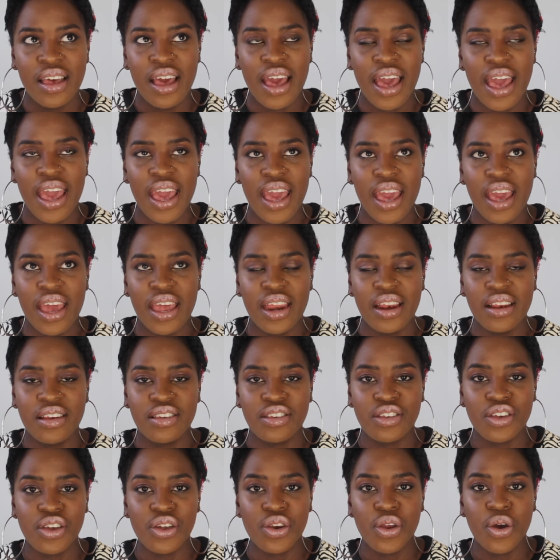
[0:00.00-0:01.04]

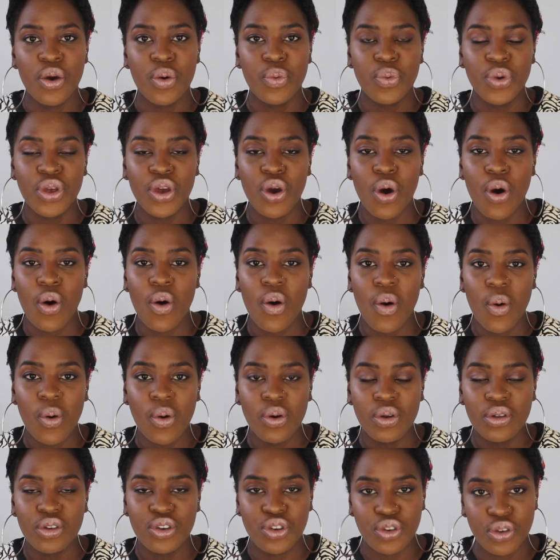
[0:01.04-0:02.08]
and you know, we
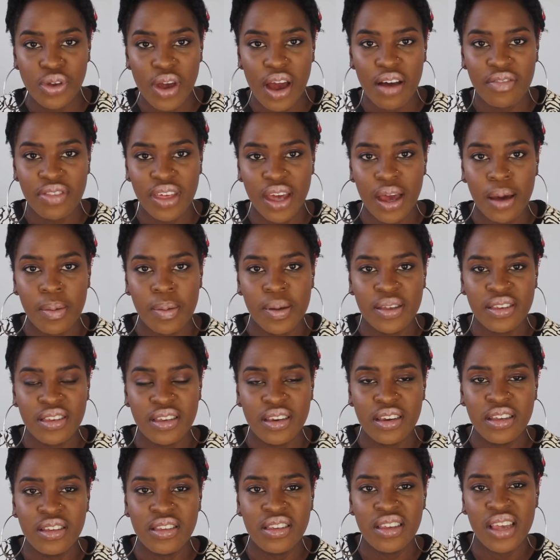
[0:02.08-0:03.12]
all do have the
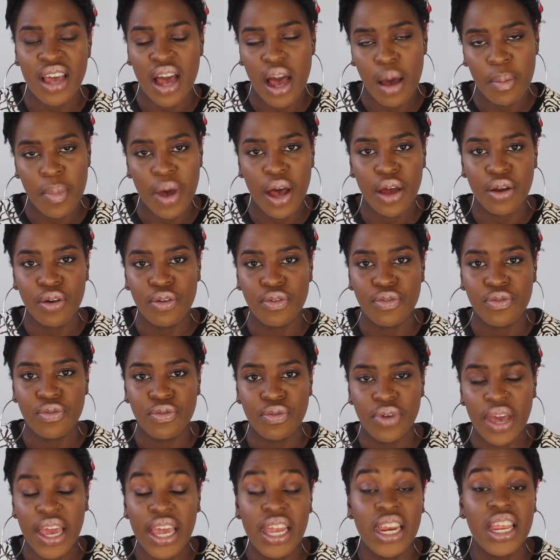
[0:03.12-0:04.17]
capacity to come out of
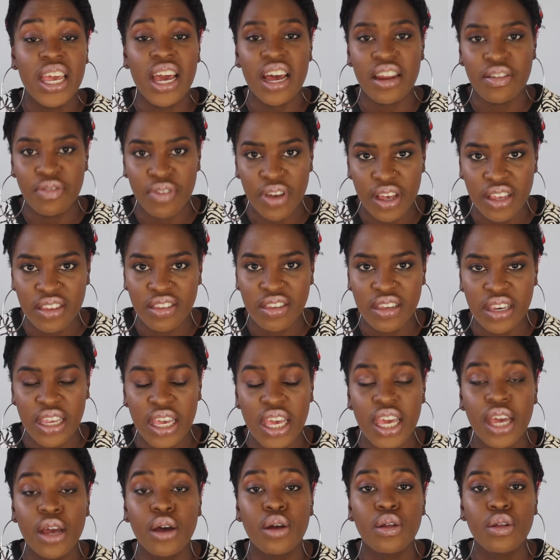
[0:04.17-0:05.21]
any adversity,
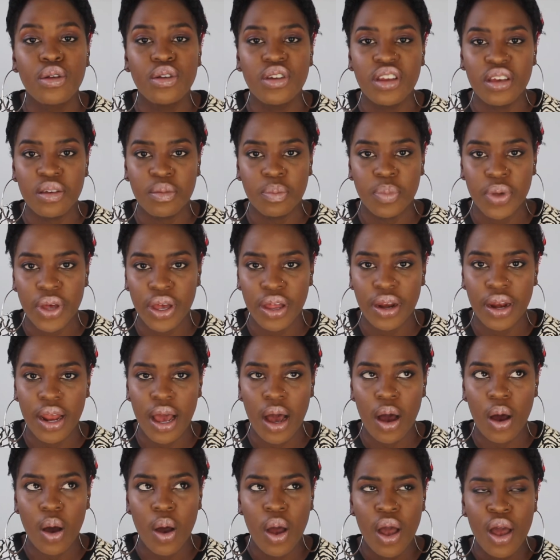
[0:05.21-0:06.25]
including
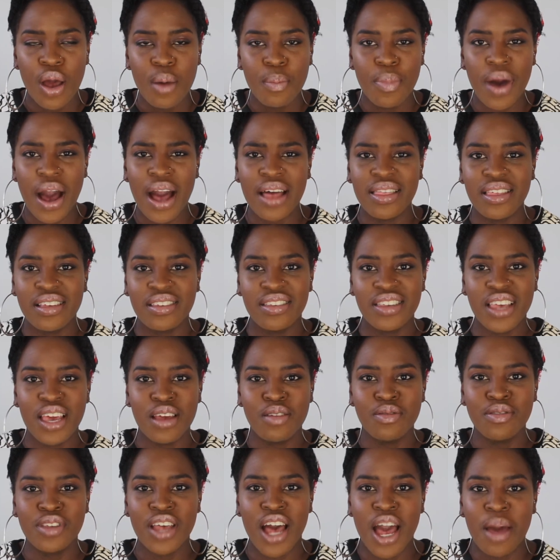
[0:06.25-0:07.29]
burnout. But at the
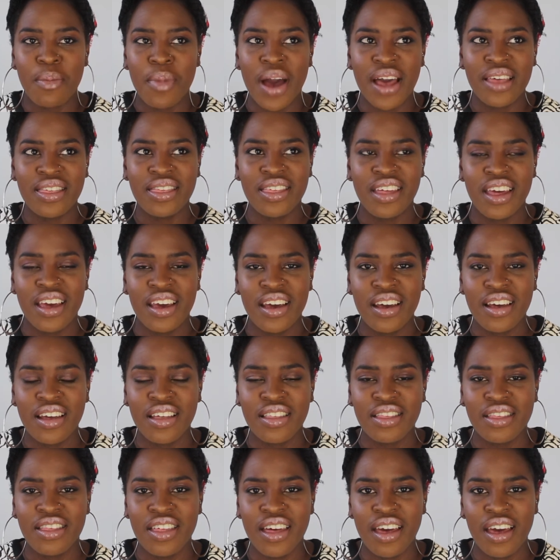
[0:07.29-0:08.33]
same time, I think
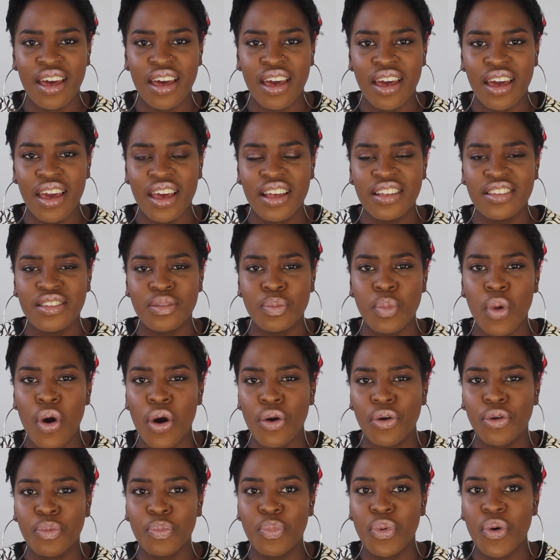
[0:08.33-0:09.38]
that it's
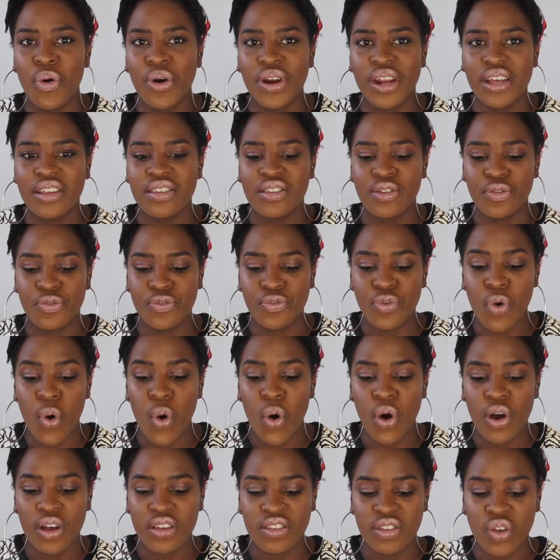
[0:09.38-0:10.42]
more important to
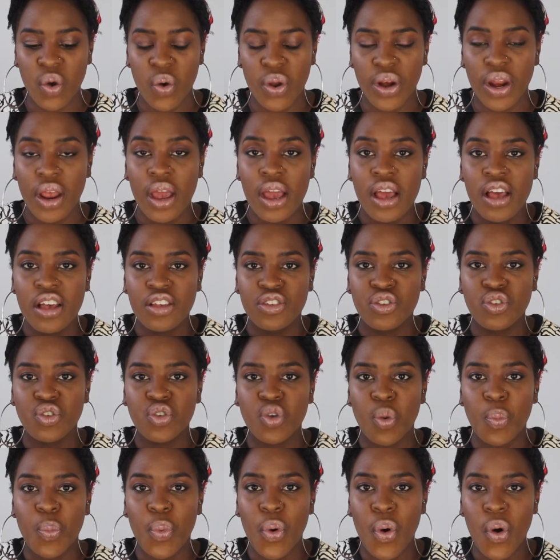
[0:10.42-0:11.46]
focus on
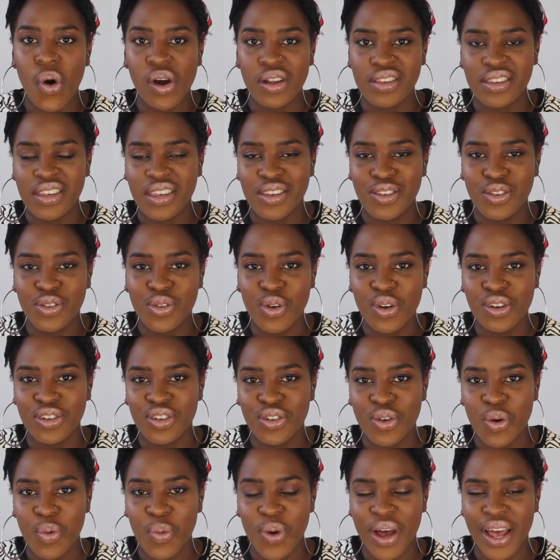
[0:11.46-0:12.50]
supporting
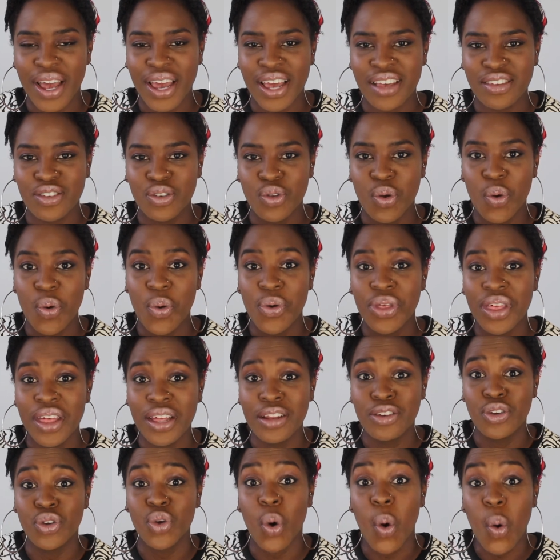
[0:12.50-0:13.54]
social workers so they
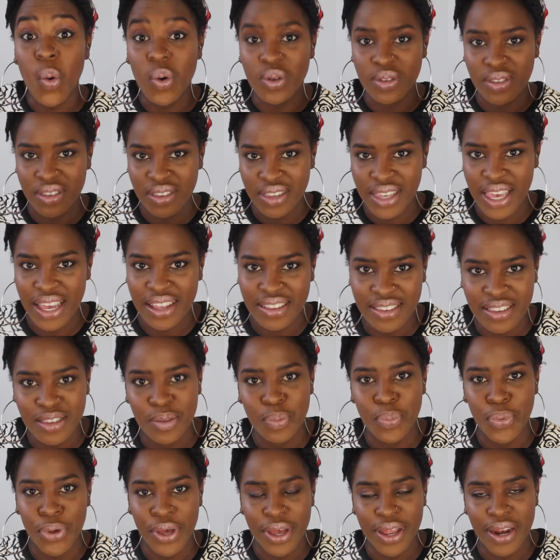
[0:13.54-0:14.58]
don't get to
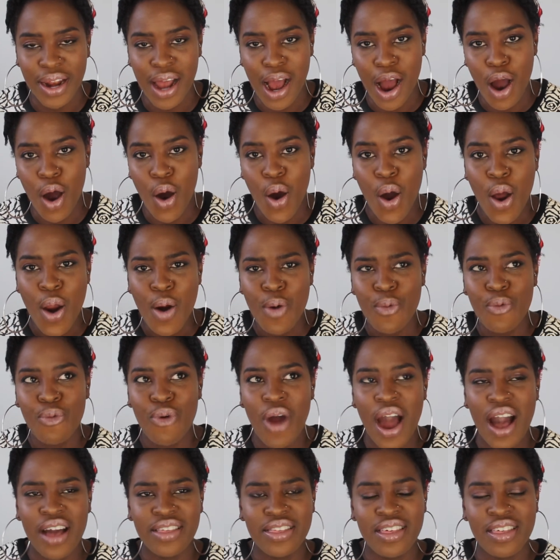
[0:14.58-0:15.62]
burnout,
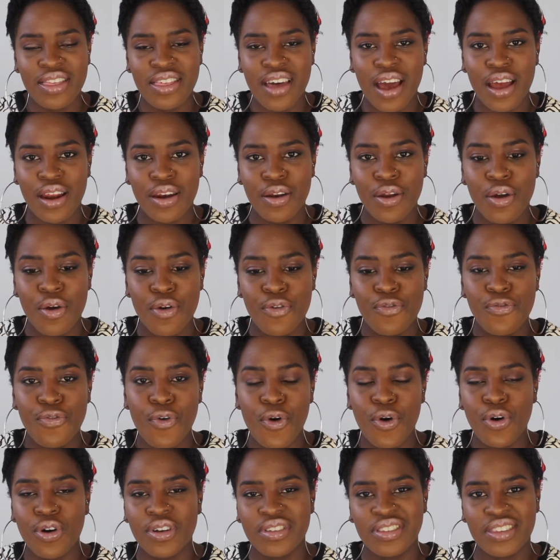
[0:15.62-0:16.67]
rather than
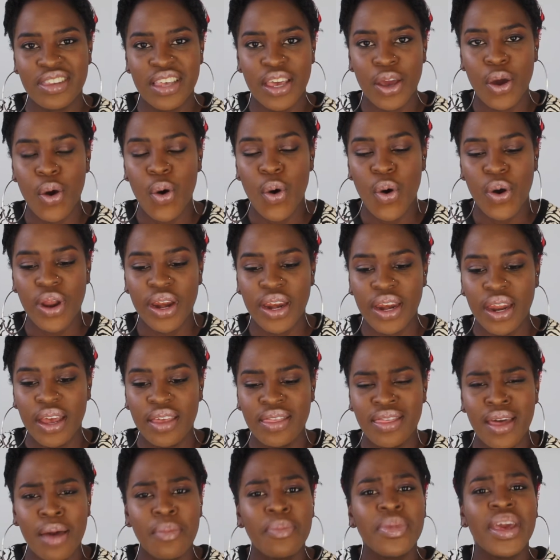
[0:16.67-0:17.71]
focusing on
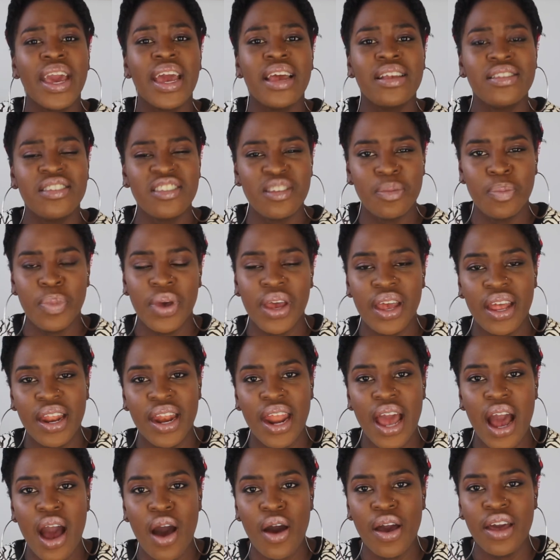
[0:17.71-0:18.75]
them getting to
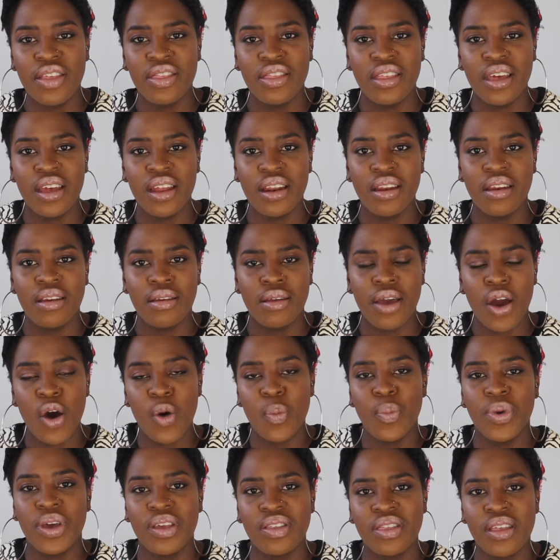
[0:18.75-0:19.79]
burnout and then
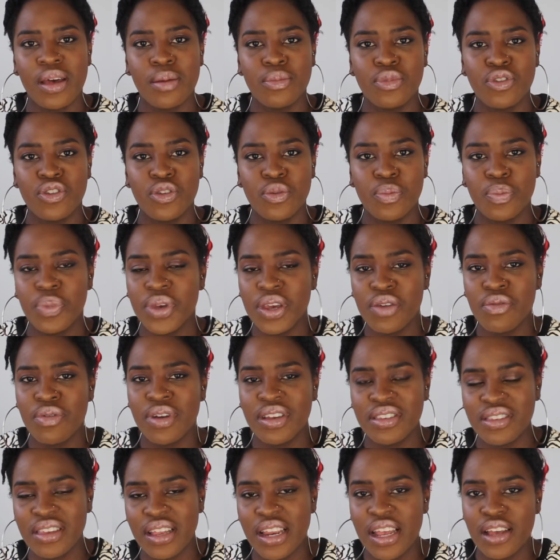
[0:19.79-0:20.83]
helping them to be
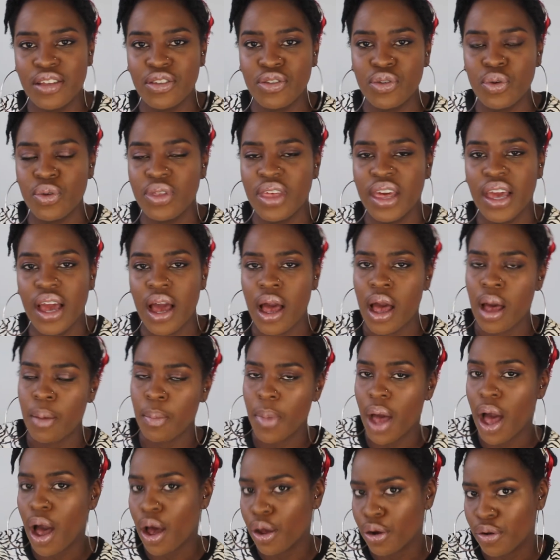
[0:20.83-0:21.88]
resilient so they come
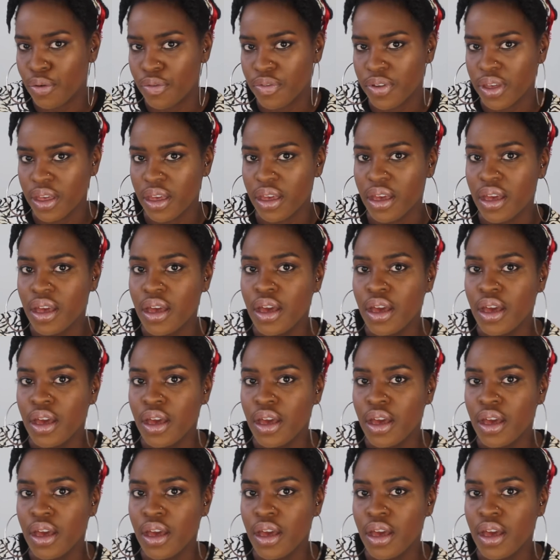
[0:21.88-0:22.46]
out of it.